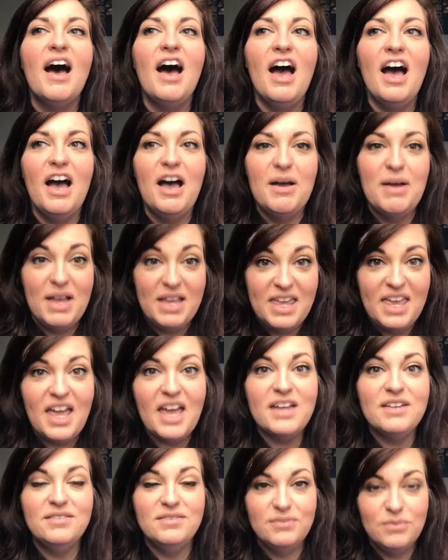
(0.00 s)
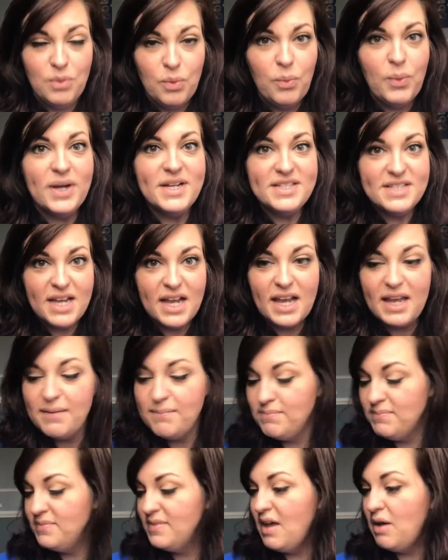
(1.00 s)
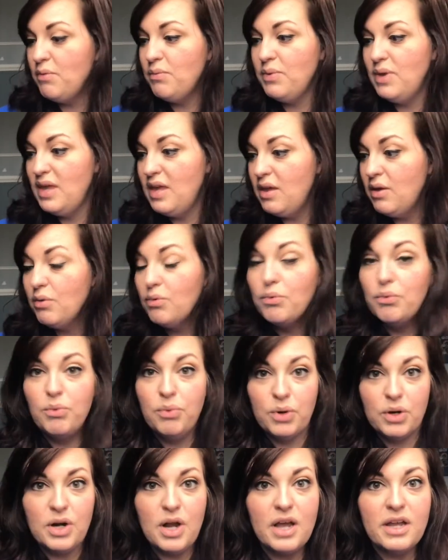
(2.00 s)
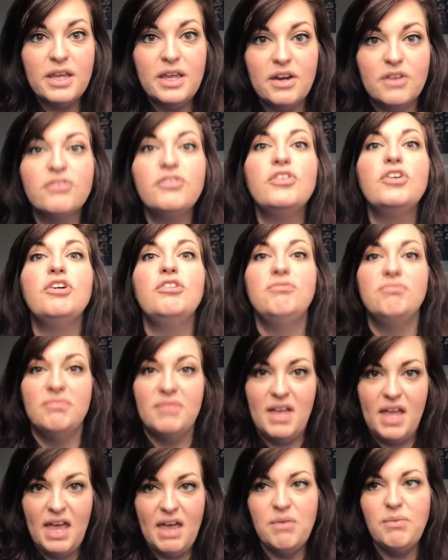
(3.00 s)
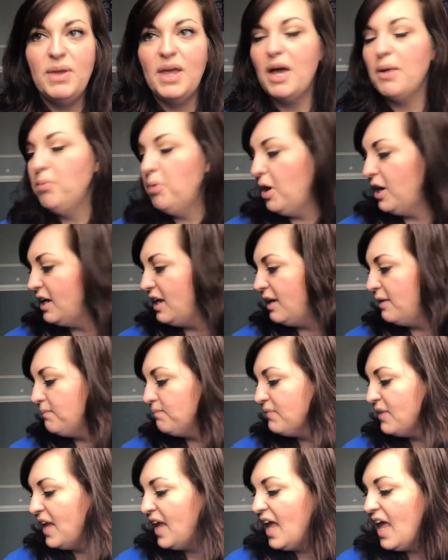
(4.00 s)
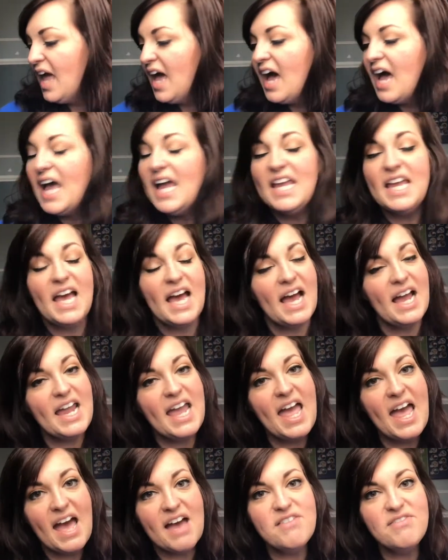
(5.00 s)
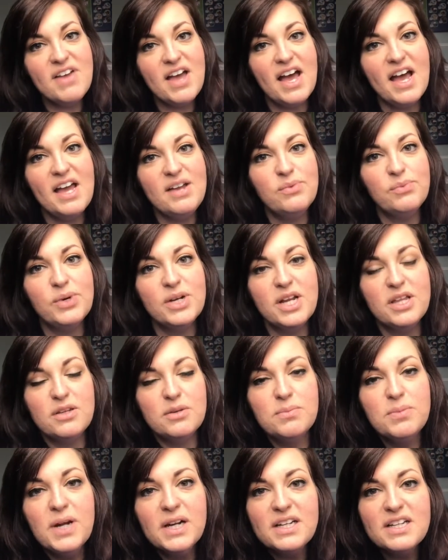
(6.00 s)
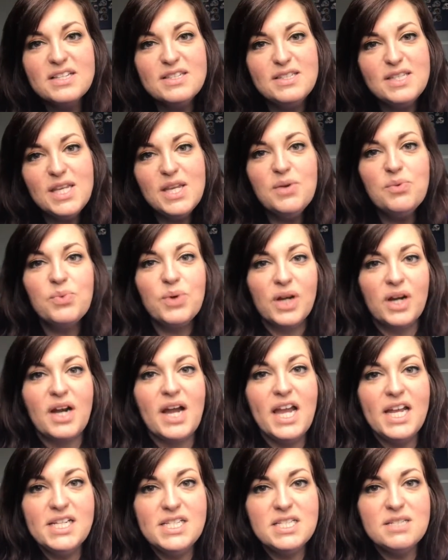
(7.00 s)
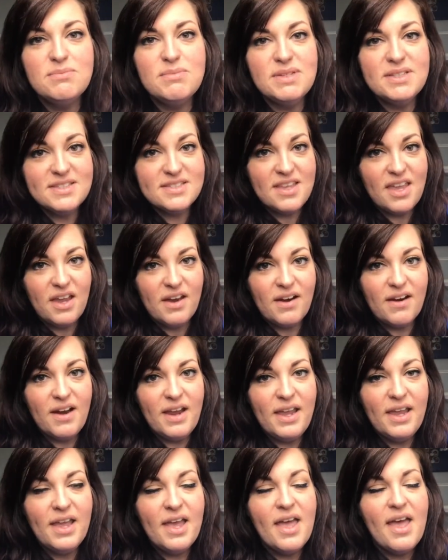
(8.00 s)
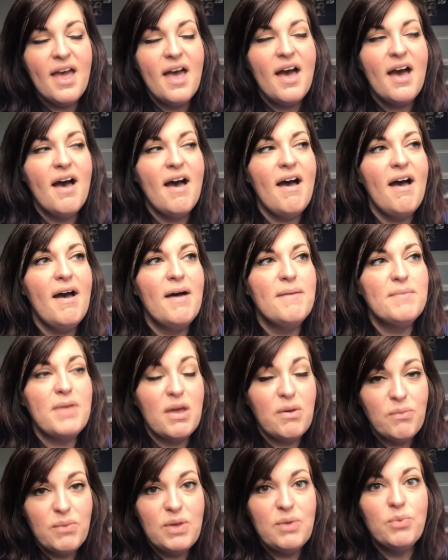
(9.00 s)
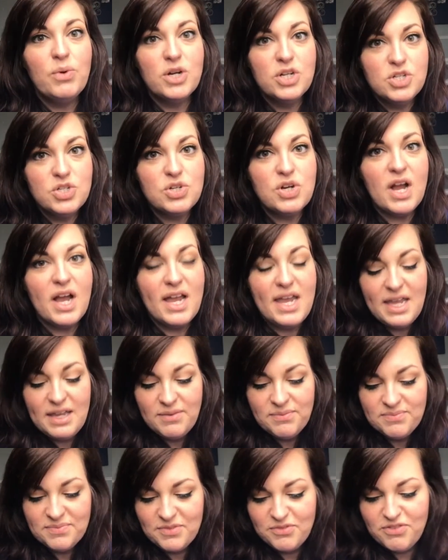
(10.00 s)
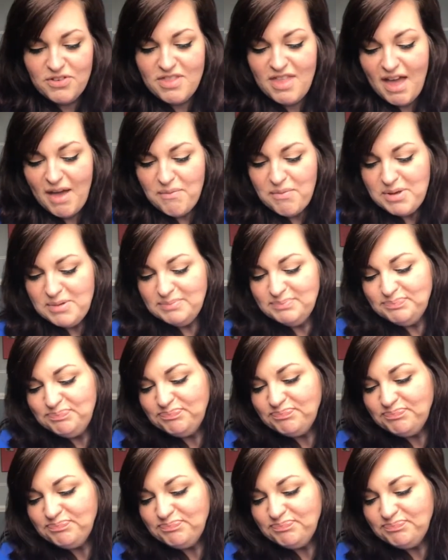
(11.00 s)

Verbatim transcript: uh, again, one time that we were not careful and we got pregnant. I, I have had one other pregnancy where I did miscarry. Um, and we were trying for that one,